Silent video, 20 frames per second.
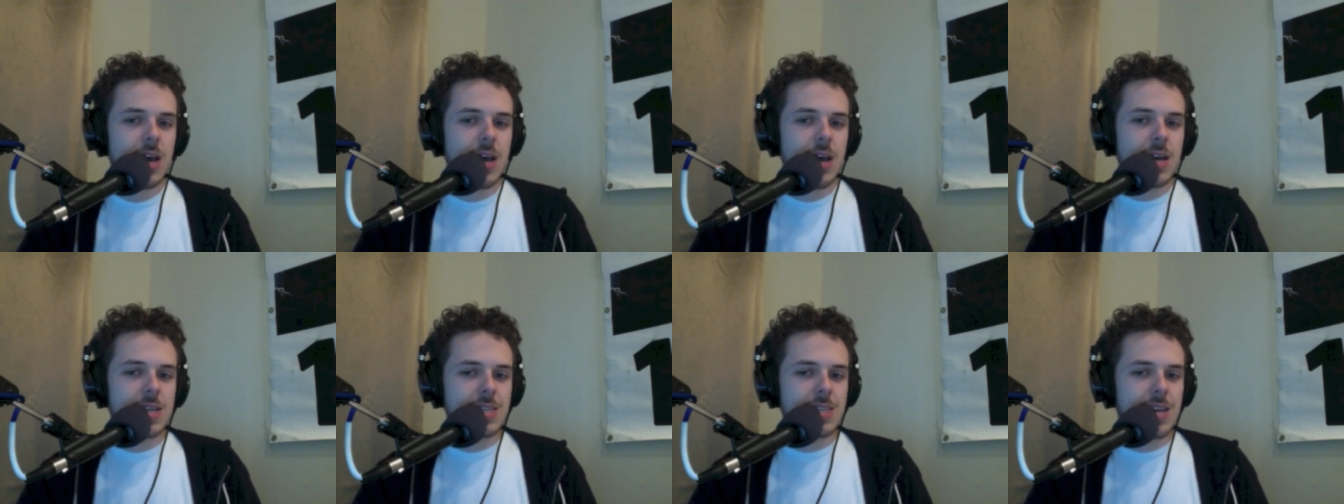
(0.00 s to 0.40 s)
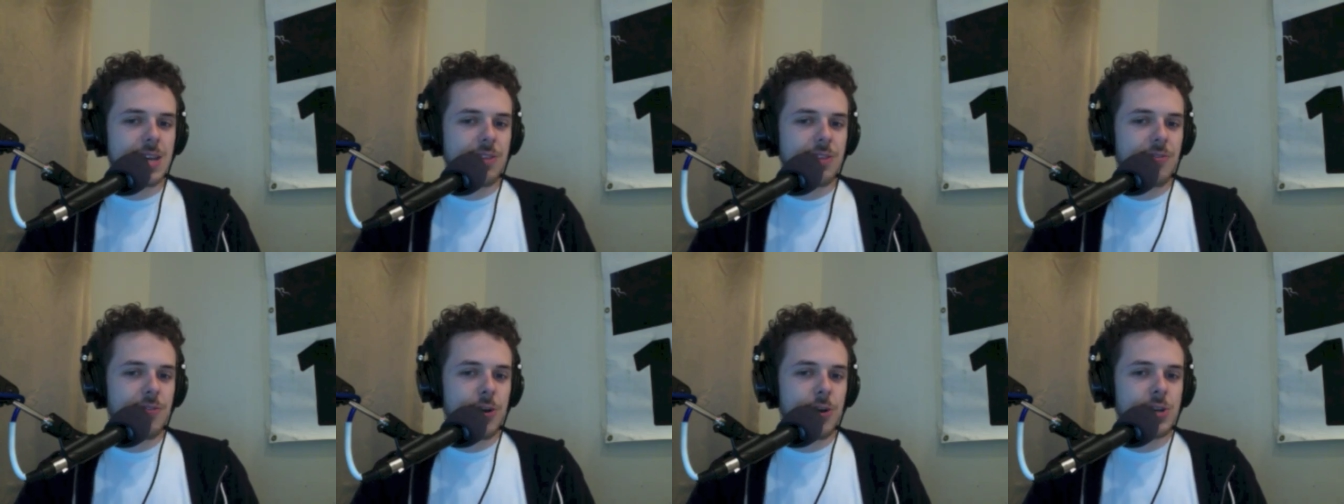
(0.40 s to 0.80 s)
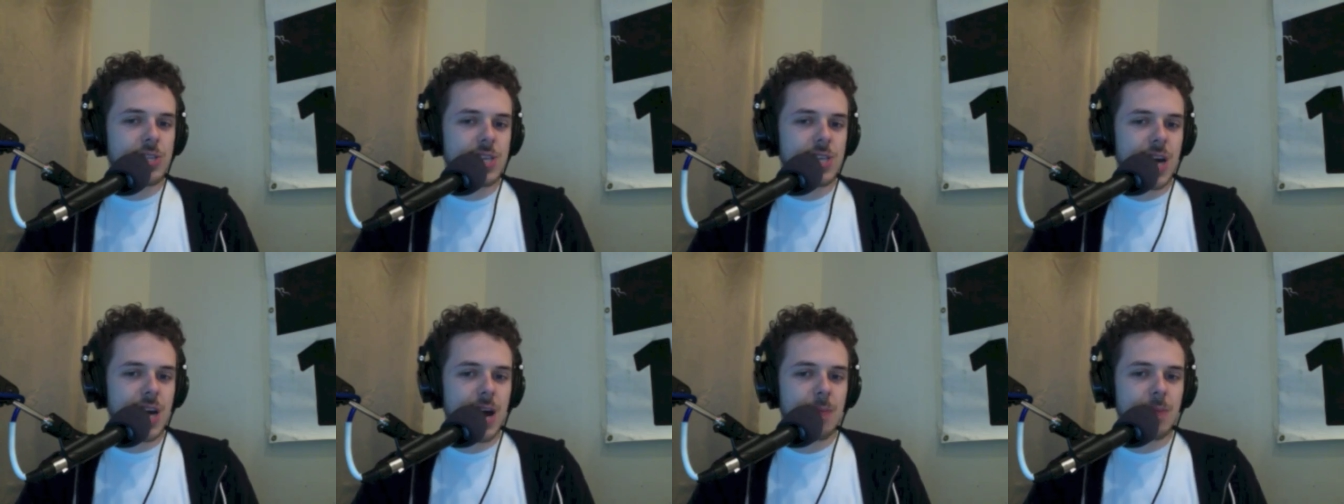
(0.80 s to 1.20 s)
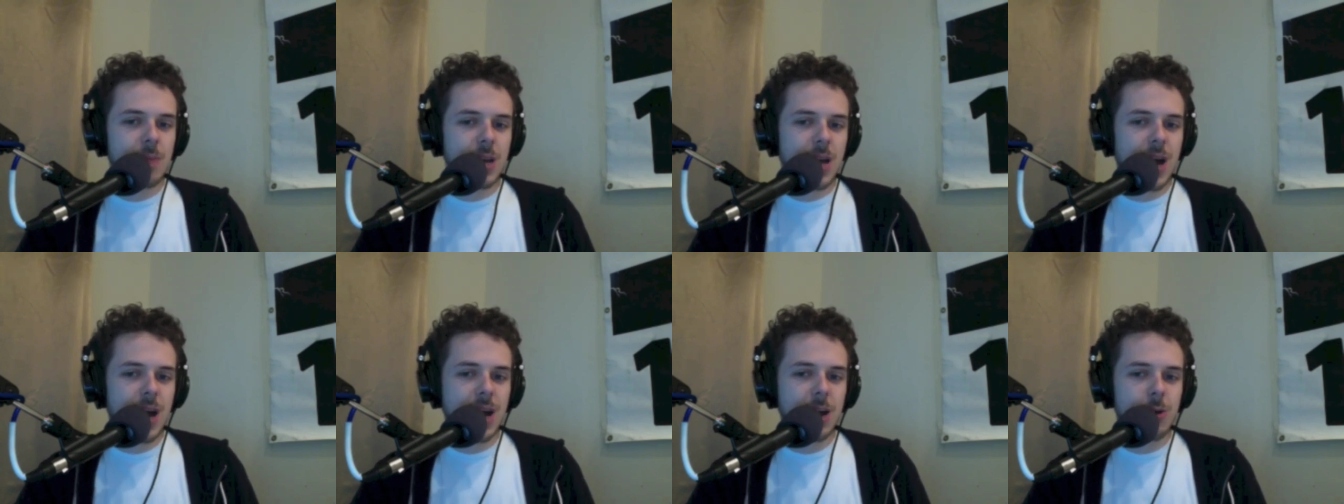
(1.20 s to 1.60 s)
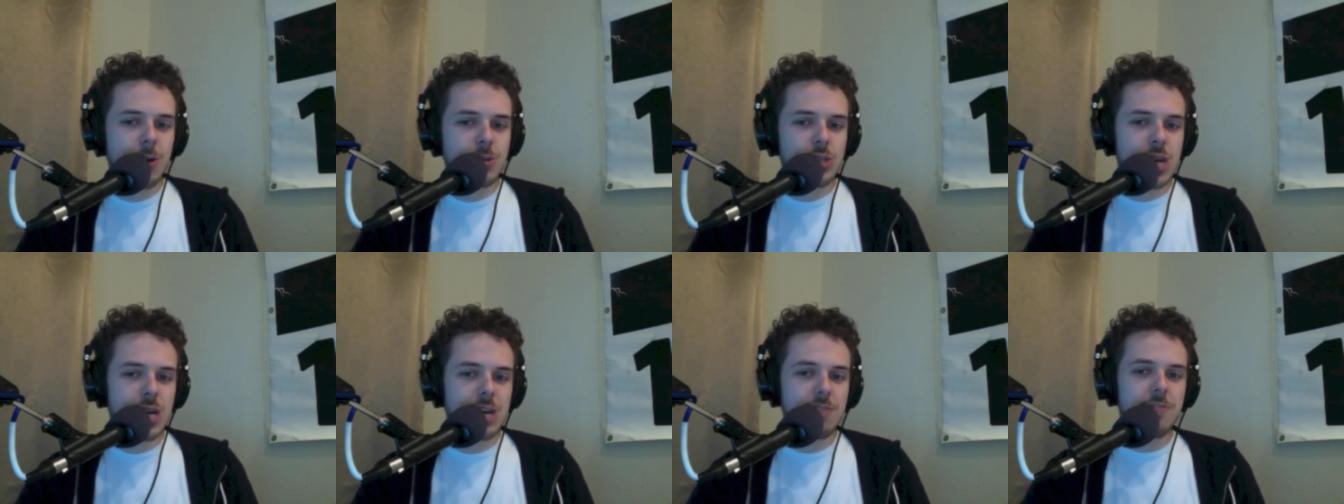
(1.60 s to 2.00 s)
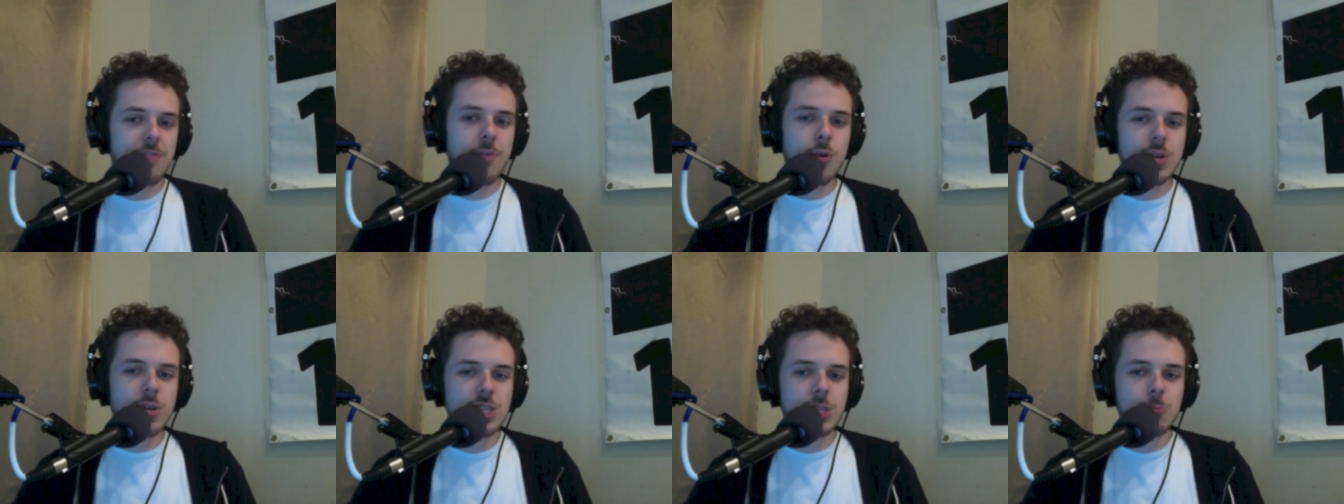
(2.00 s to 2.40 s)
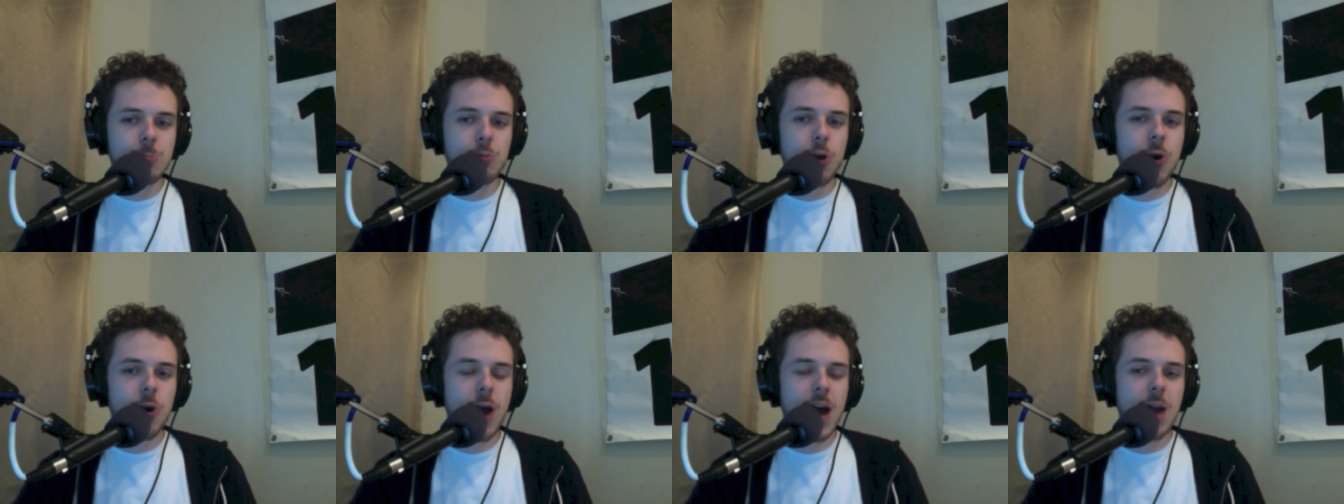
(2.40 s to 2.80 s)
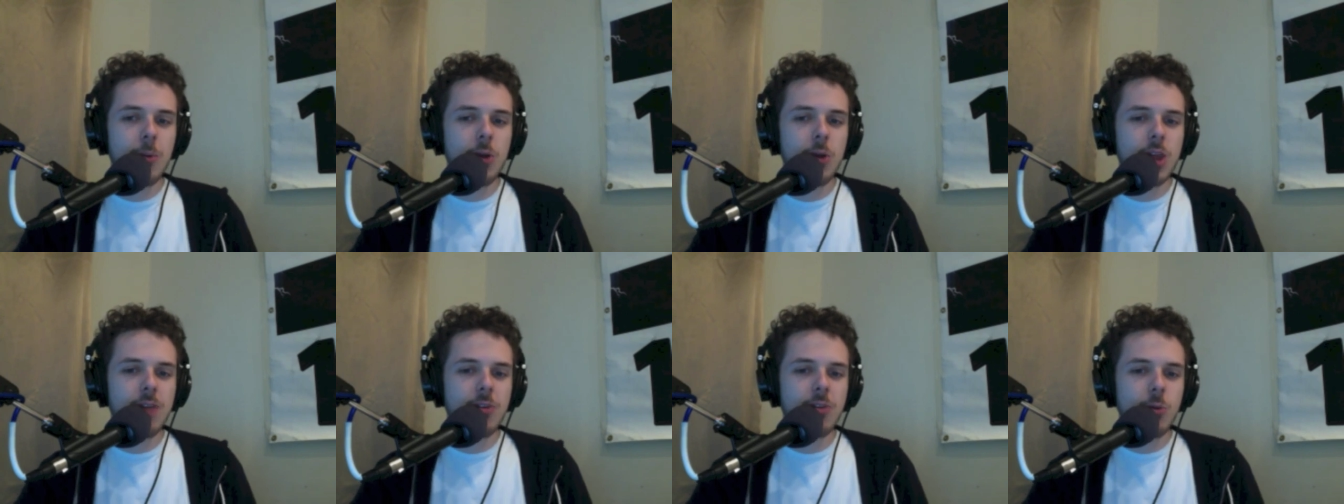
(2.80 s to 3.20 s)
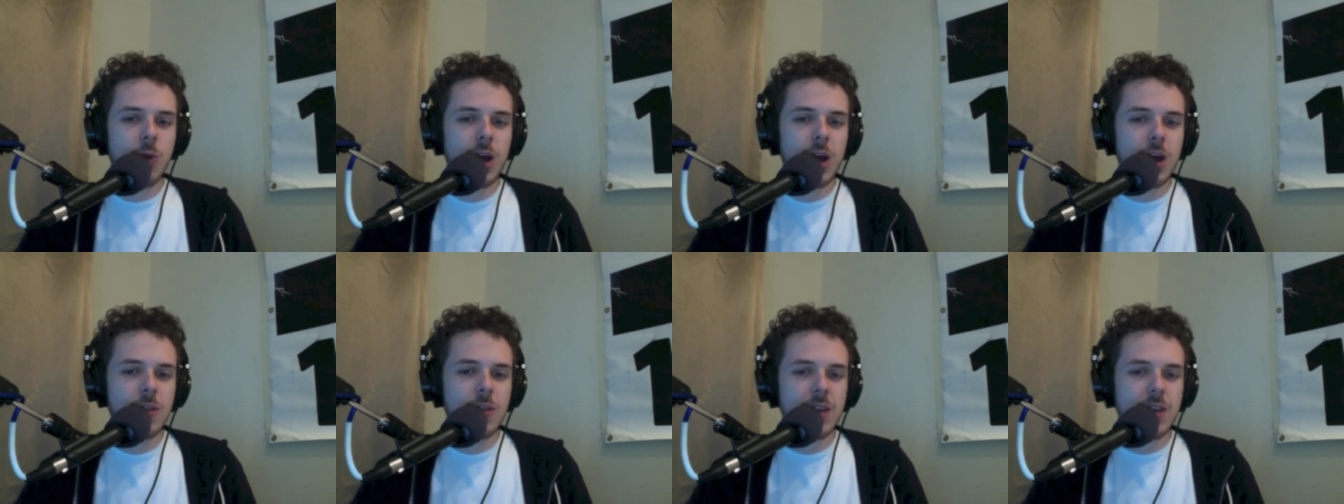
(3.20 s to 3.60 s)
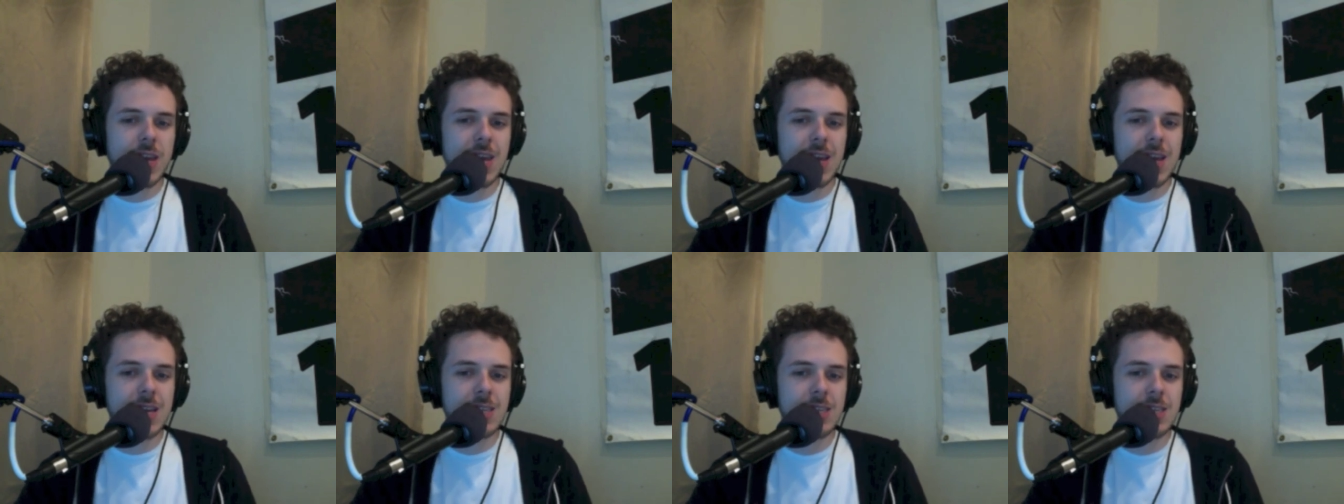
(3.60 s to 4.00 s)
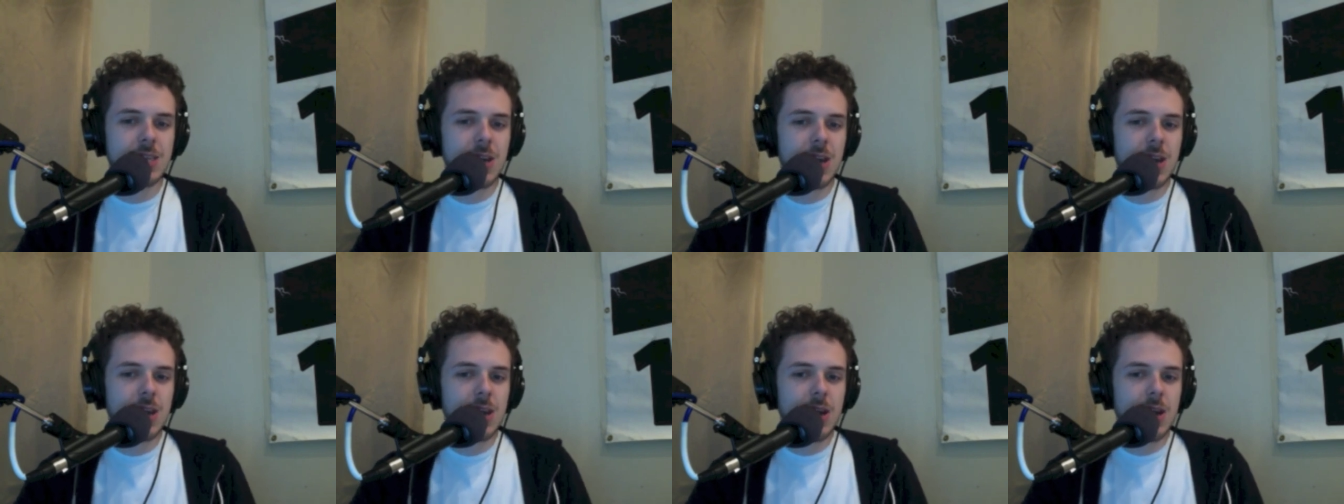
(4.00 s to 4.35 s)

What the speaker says: And it's not the first time that Geico has tried to force its pro-animal-loving way on the kids.